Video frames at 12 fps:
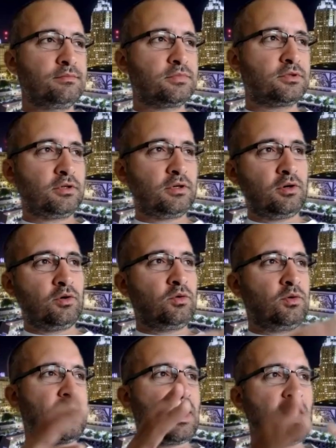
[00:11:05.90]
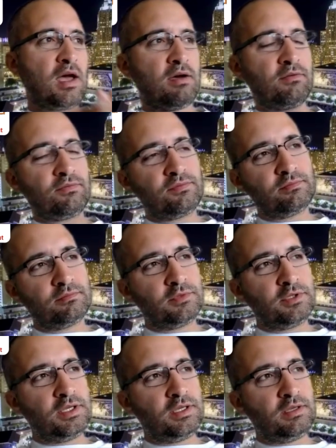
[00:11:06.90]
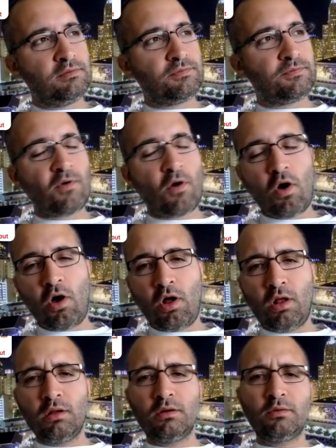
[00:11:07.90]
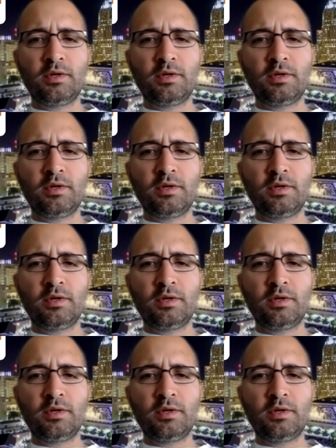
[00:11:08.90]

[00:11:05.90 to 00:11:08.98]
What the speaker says: So we have the fall,